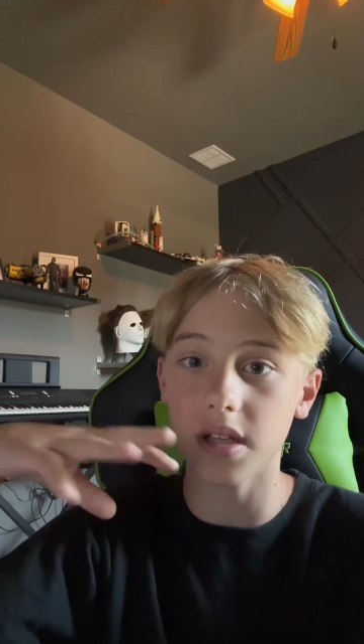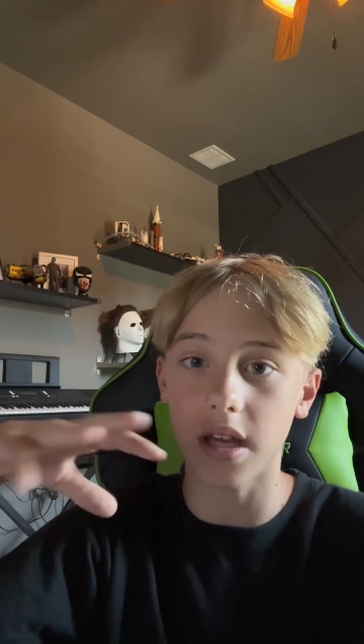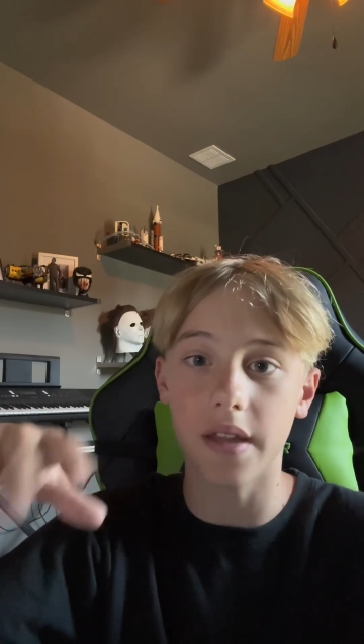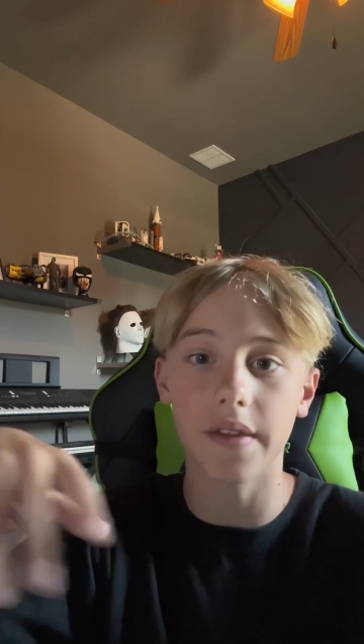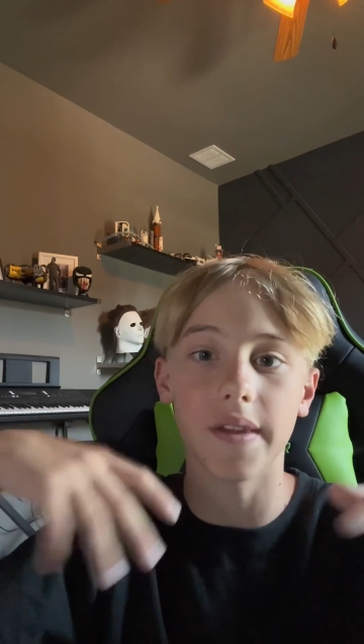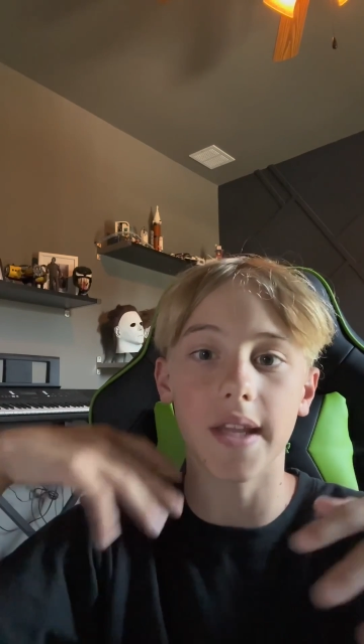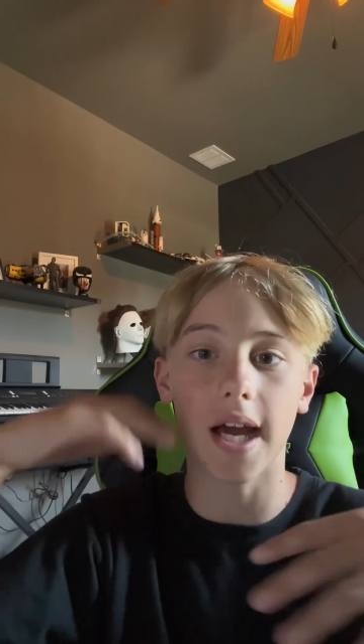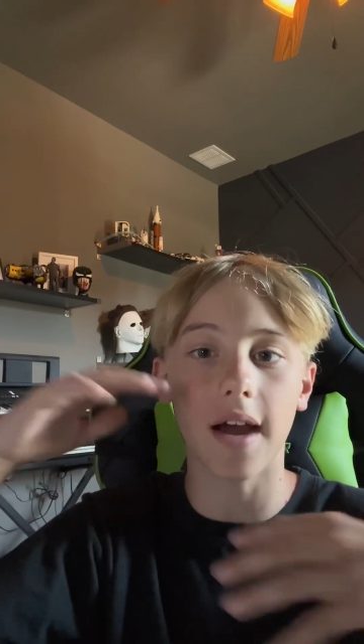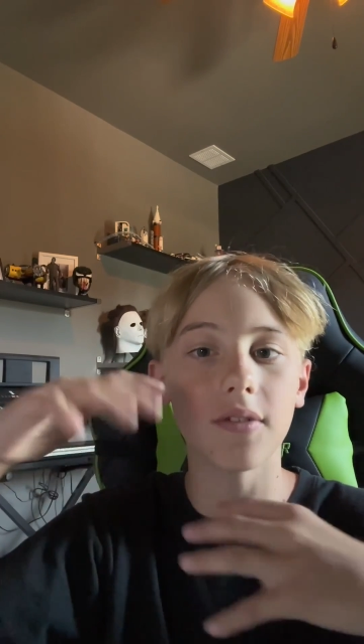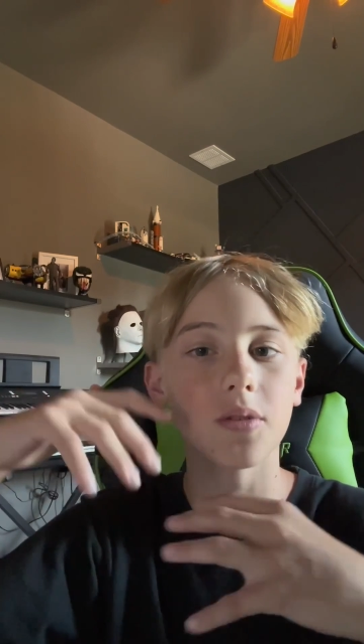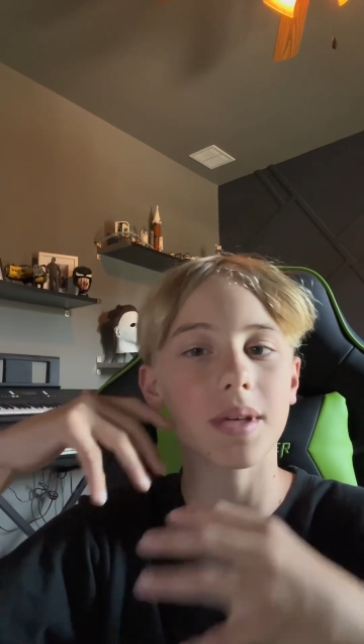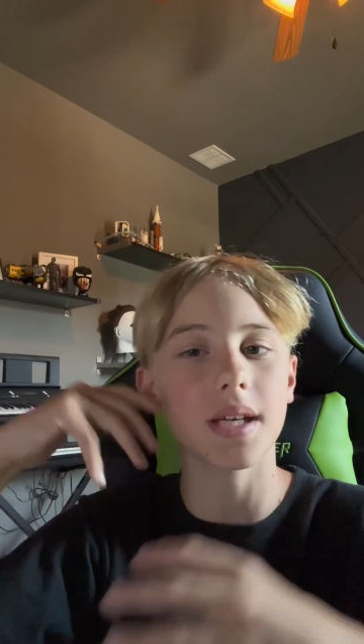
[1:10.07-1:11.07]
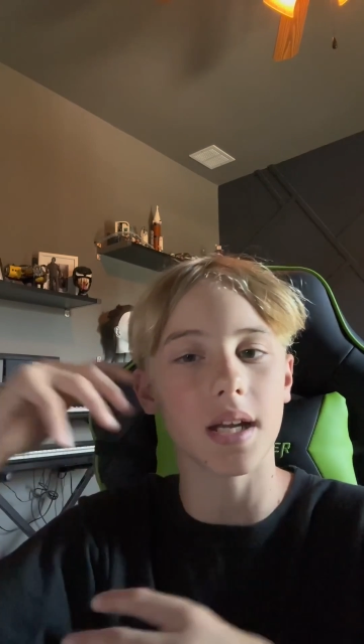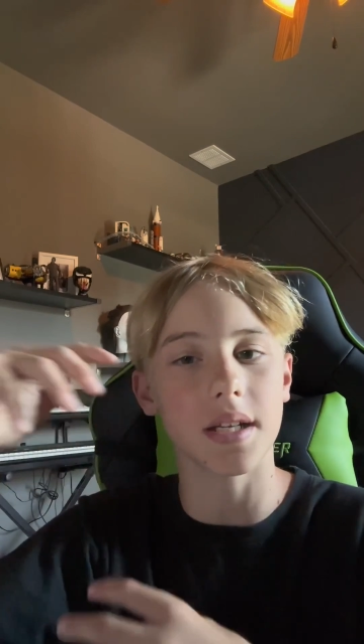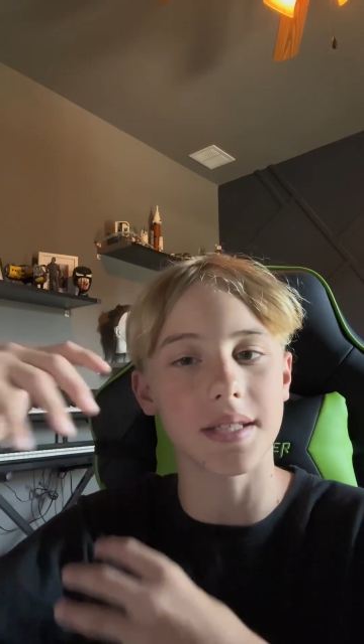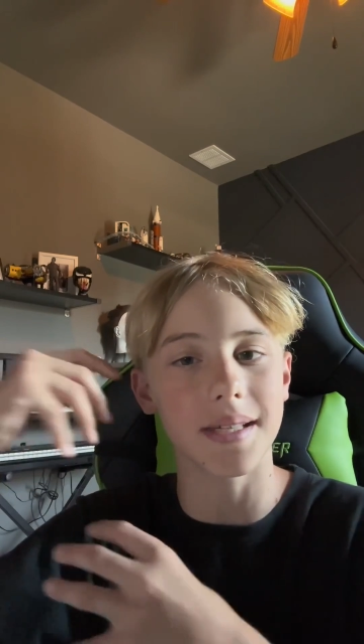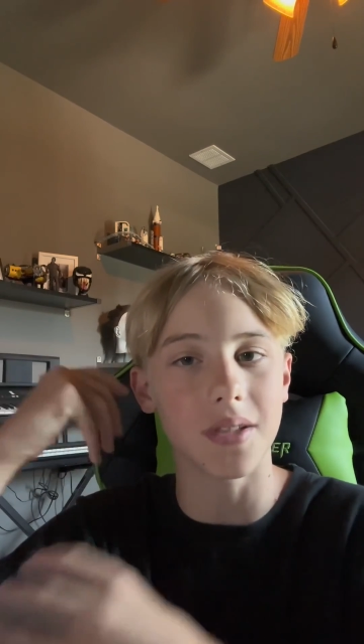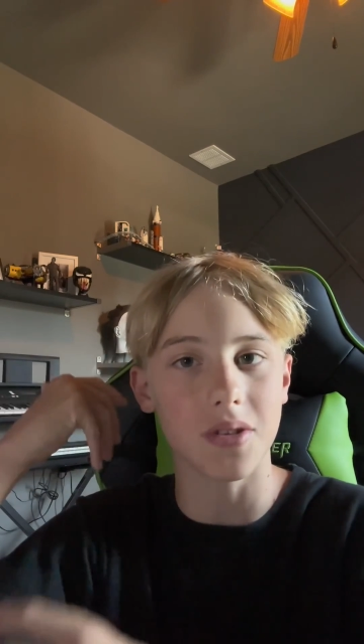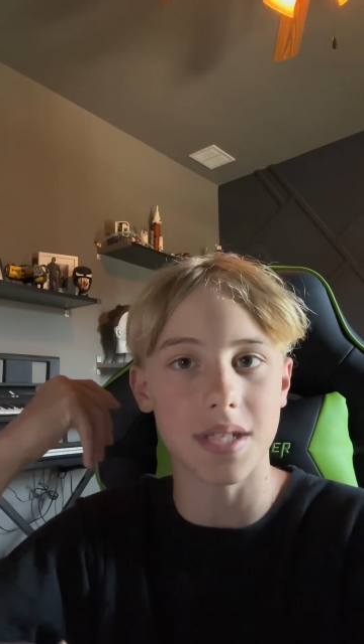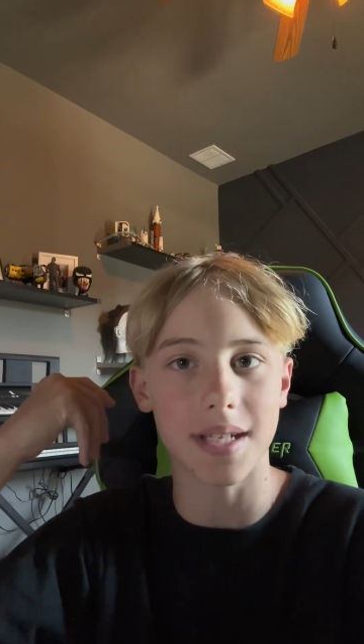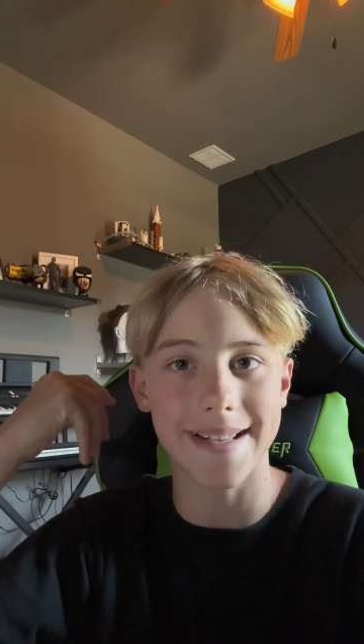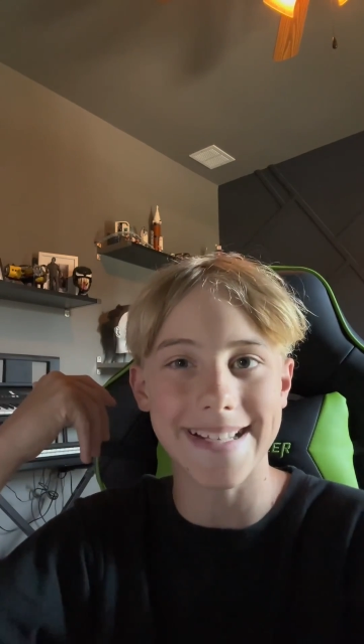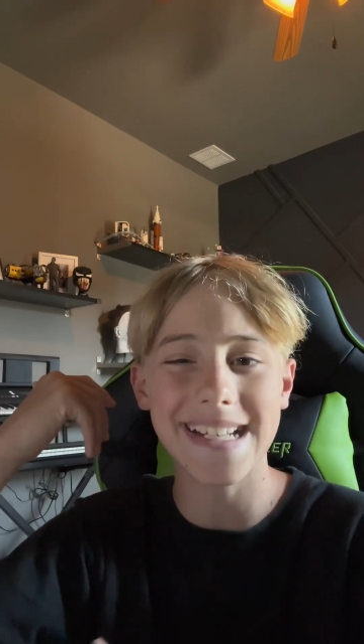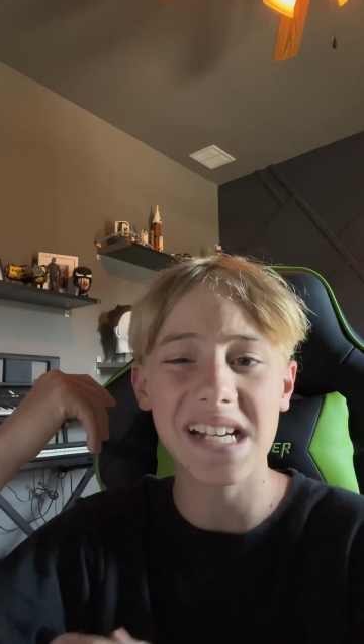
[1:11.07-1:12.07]
and after we kind of did those
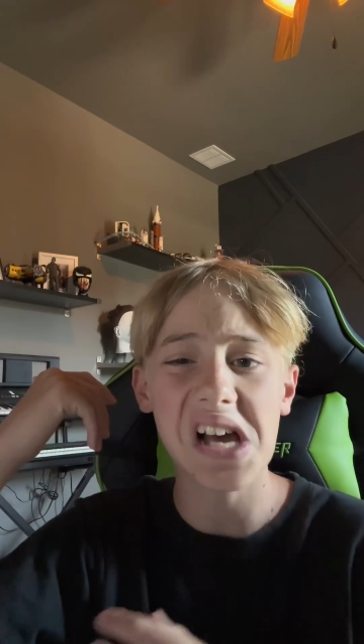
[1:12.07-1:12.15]
things,